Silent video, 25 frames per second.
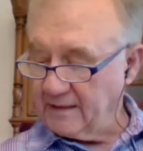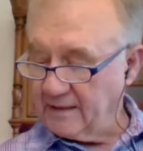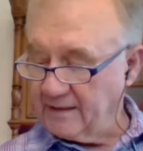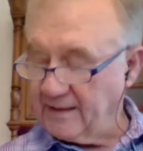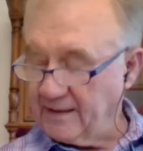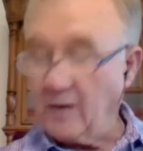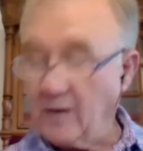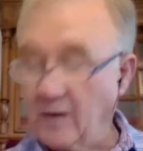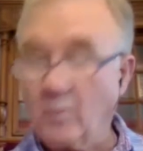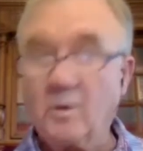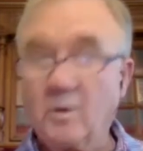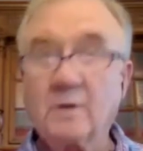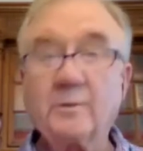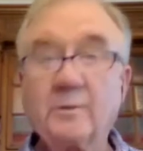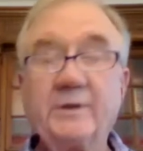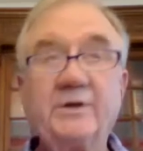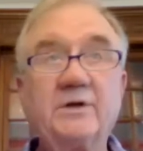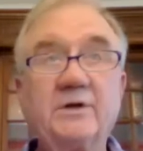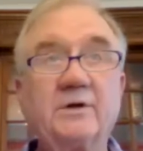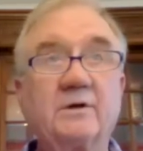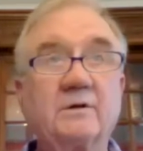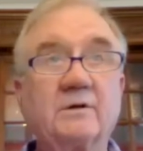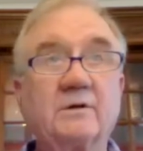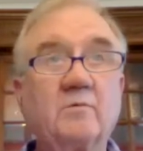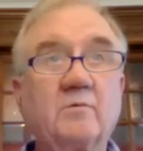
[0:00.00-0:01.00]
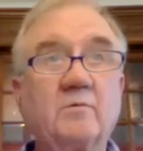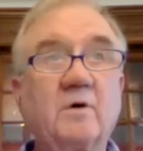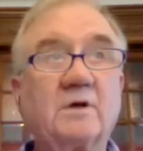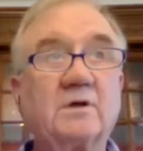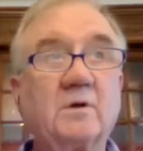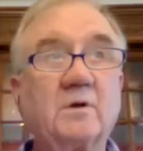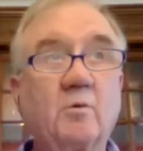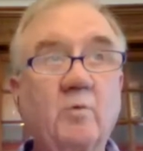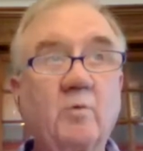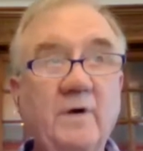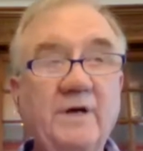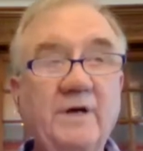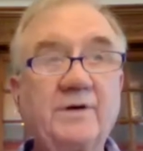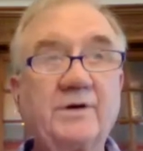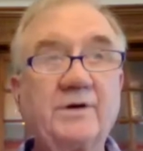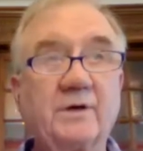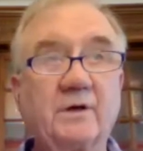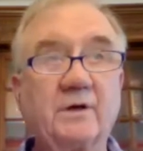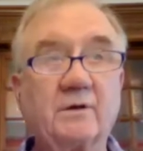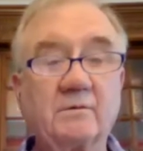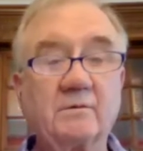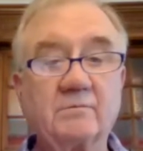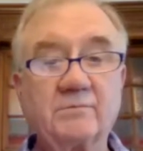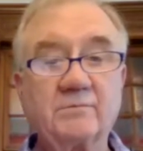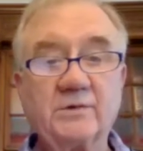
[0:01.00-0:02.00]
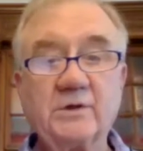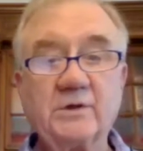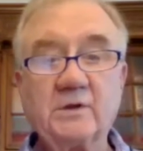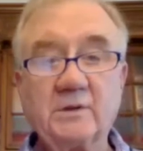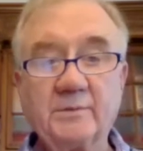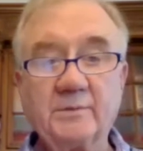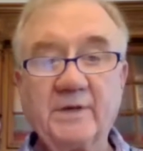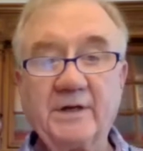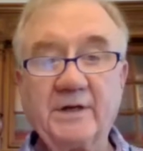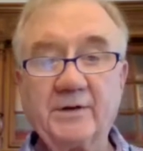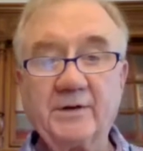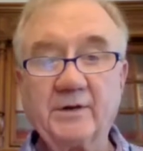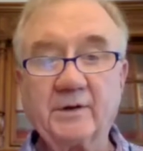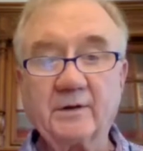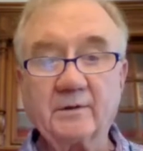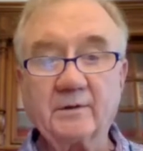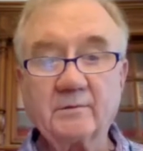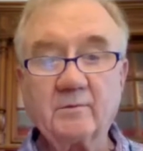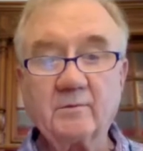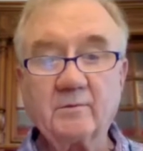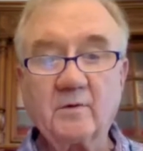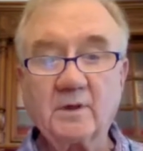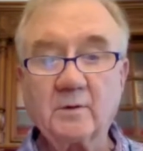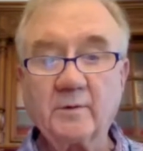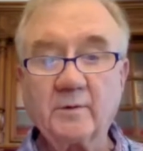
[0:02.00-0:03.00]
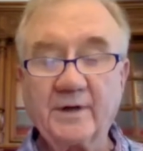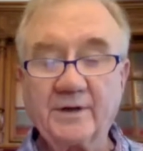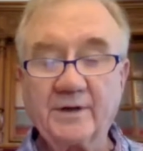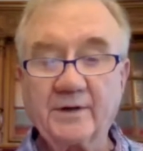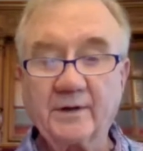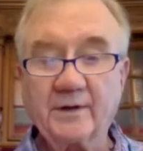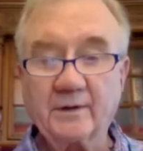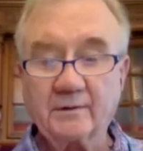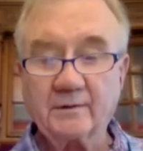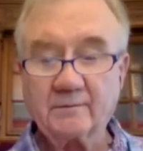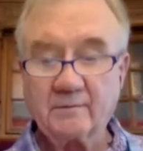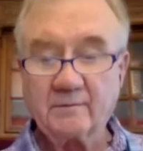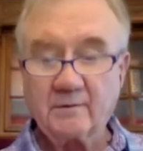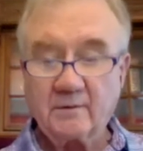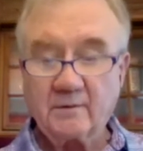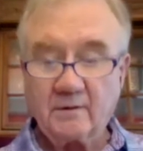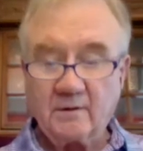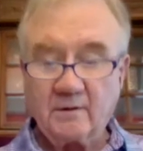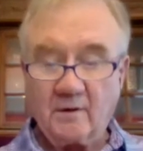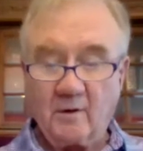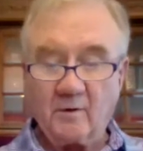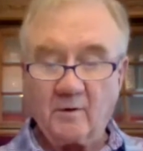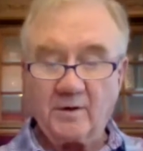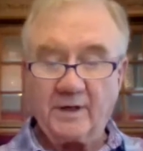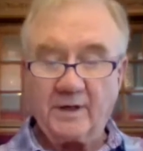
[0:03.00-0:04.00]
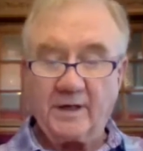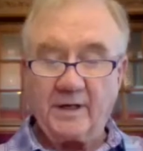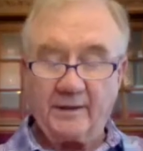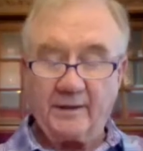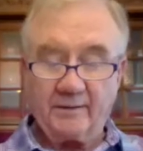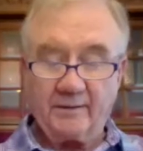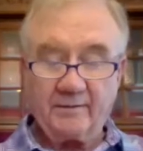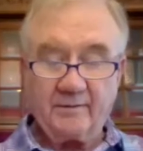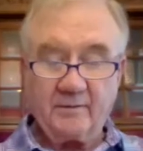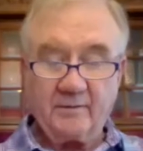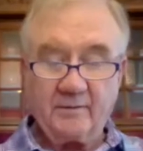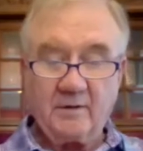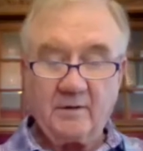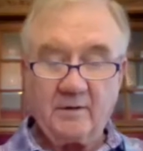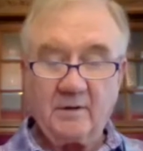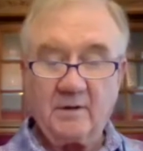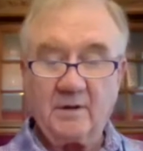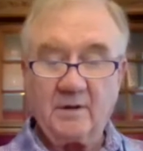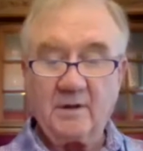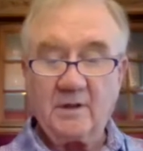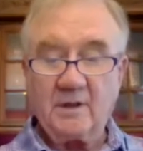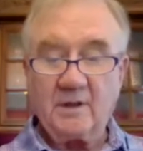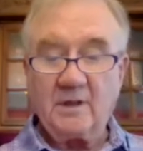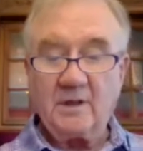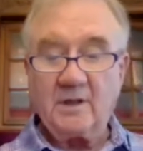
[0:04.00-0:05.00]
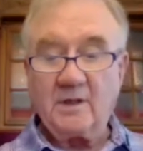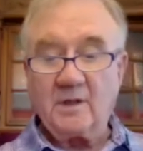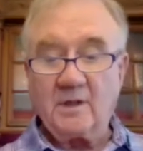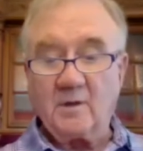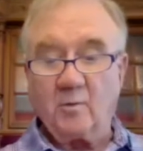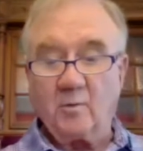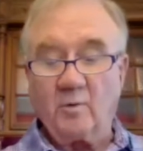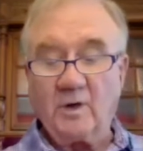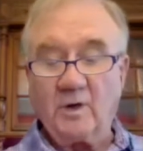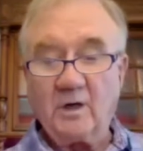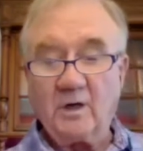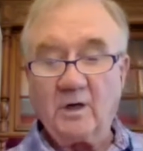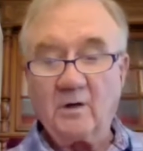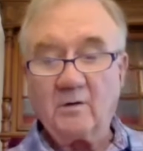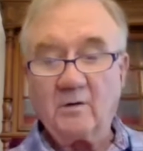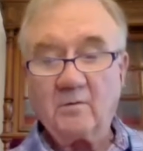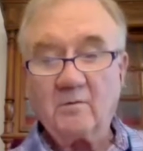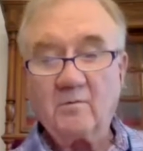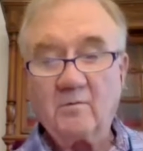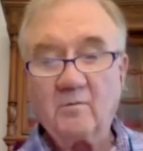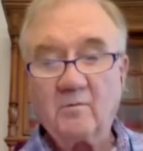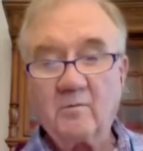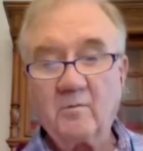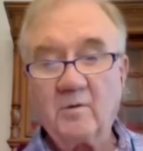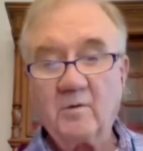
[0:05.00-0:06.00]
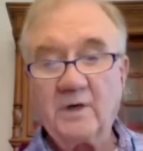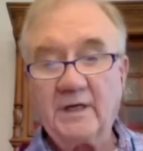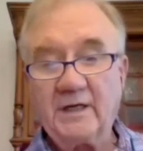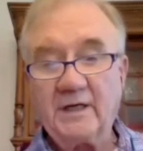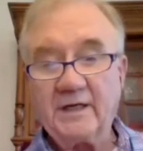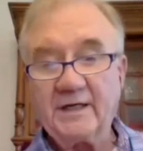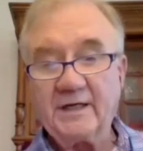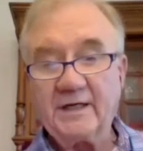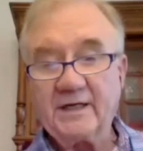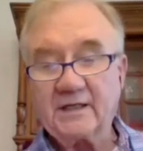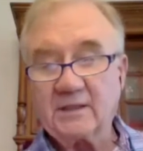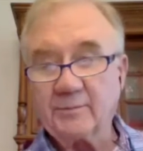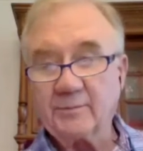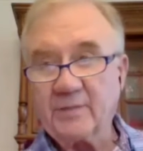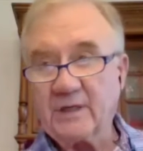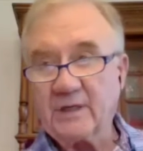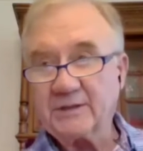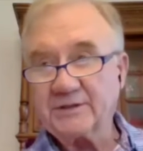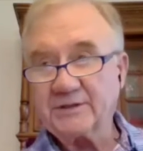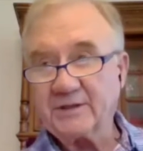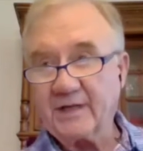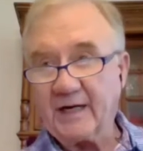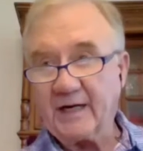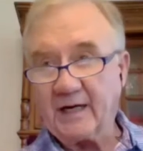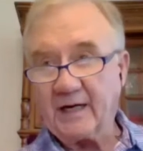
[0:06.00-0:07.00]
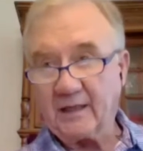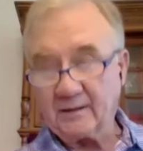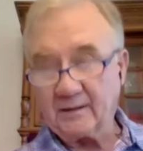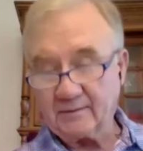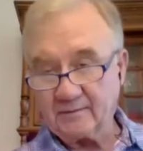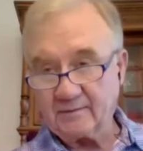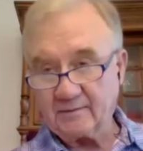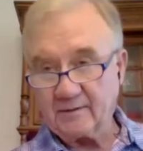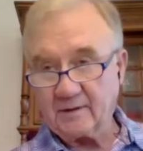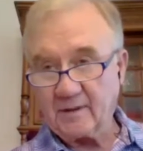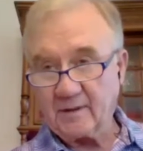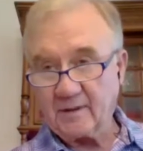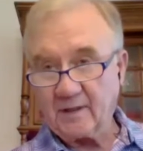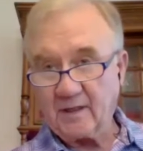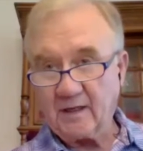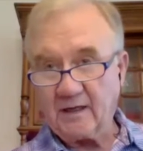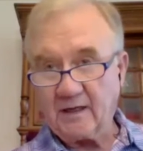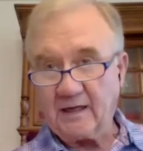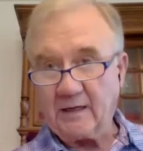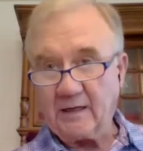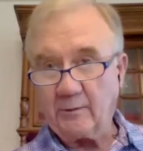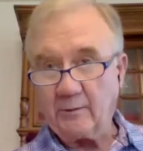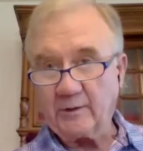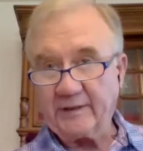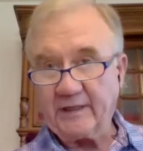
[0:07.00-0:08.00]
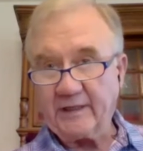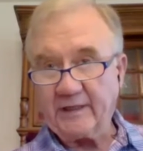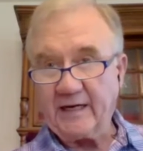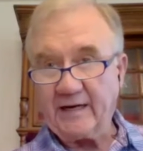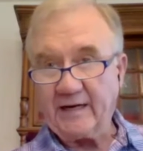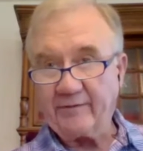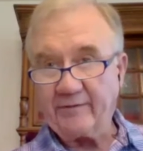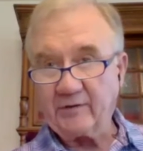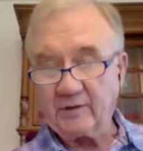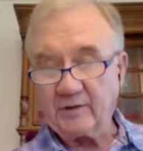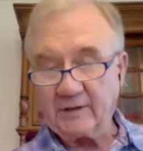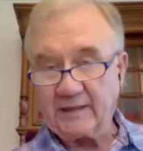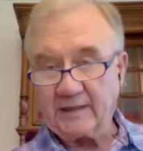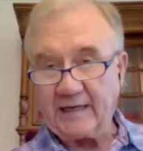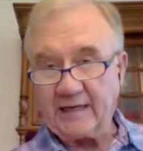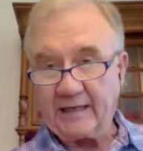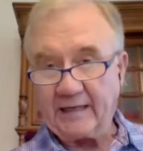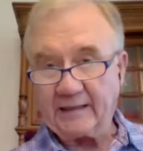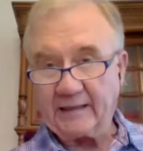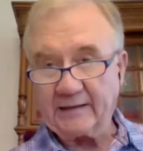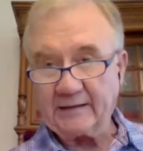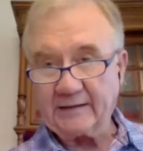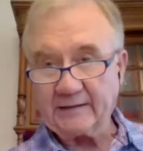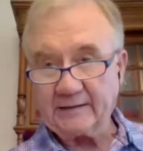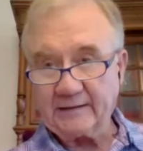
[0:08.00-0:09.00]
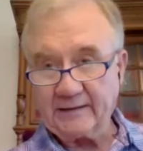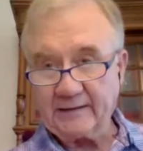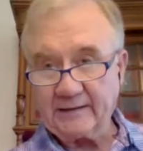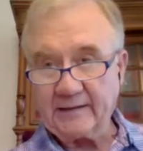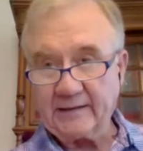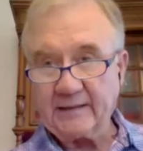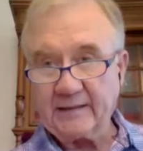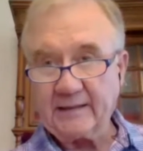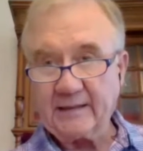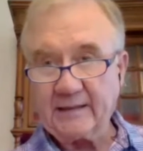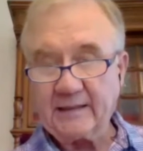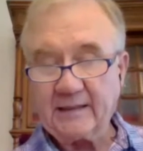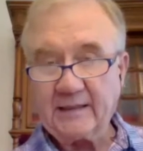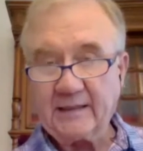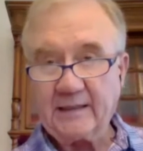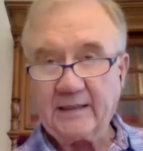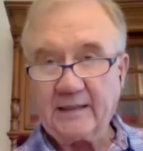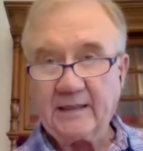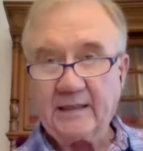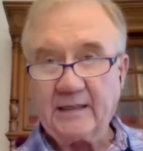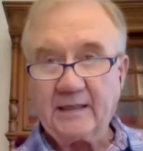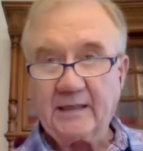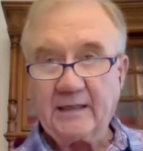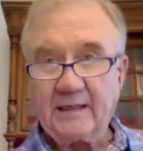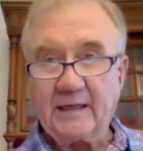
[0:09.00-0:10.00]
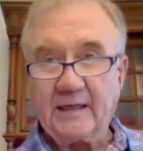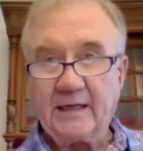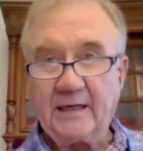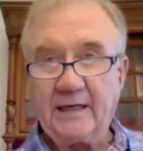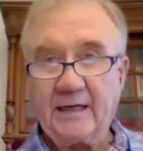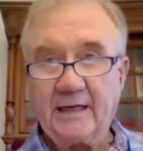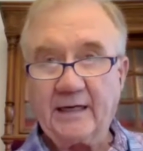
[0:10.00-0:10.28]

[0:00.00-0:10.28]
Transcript: Now, what do we do? What do we do? You and me do. What do we do? Okay. Well, we need to get the budget out and we need to have a look at it.